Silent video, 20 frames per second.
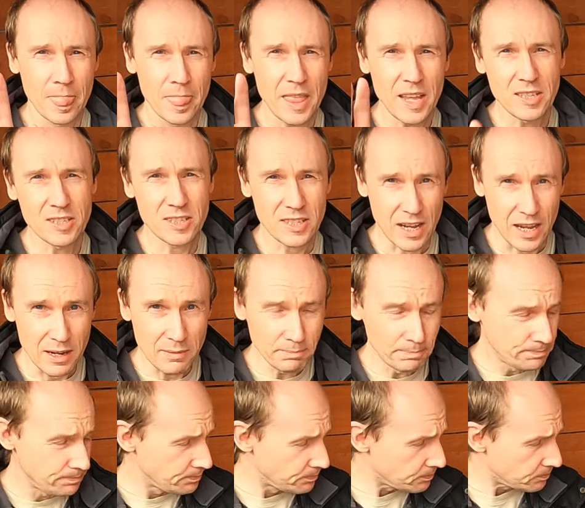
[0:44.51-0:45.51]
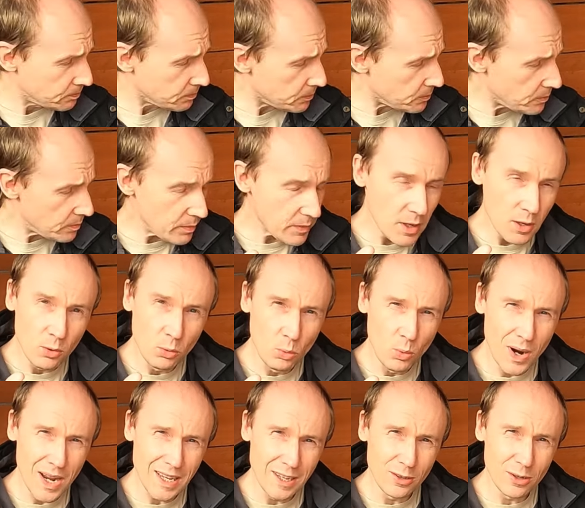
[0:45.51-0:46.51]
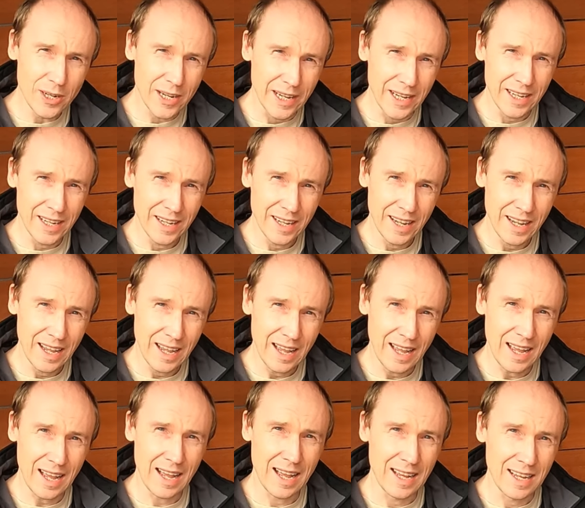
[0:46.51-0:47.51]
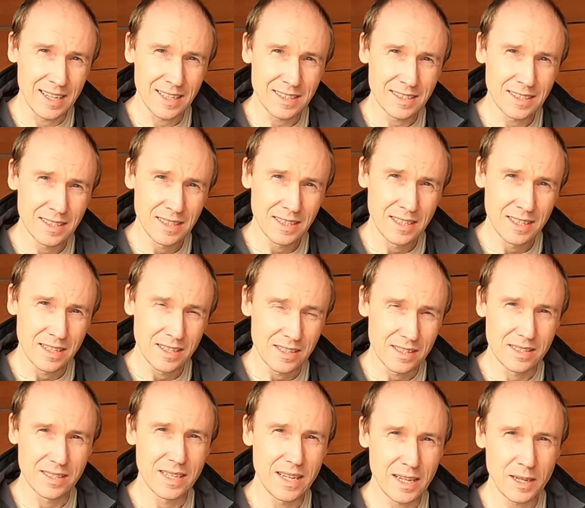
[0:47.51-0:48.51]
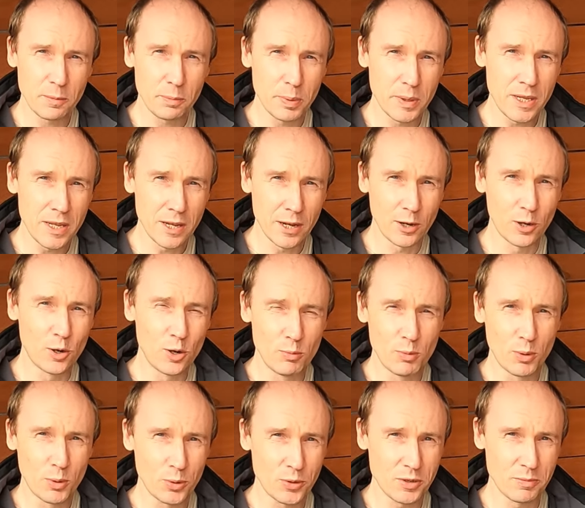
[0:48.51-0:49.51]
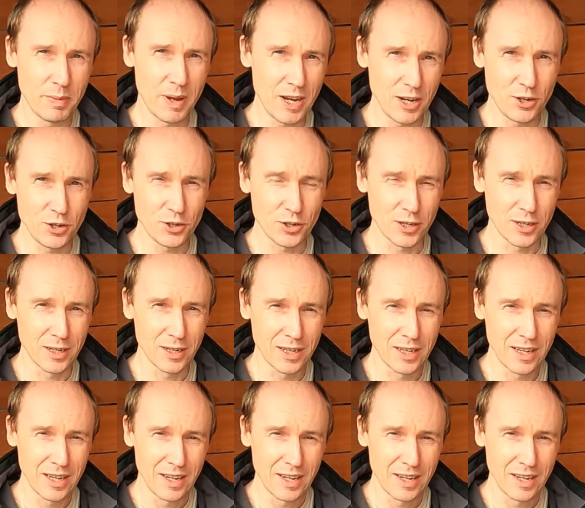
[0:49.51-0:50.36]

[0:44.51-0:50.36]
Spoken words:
This time we're looking at Zigbee Home Automation,